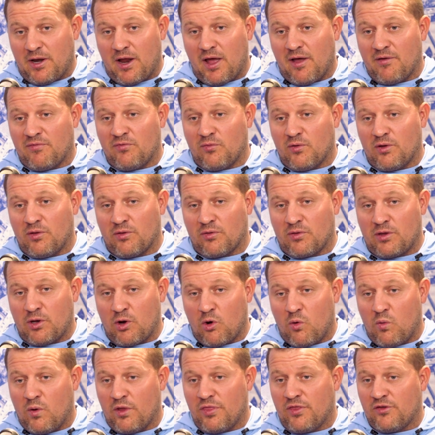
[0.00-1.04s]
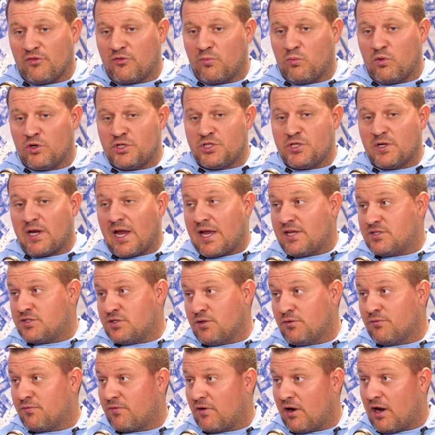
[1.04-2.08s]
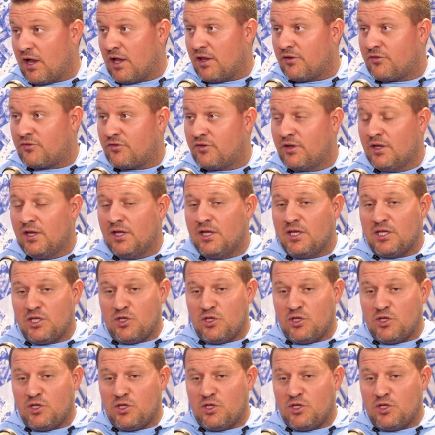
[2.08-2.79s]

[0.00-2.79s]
enough with what you guys do for us.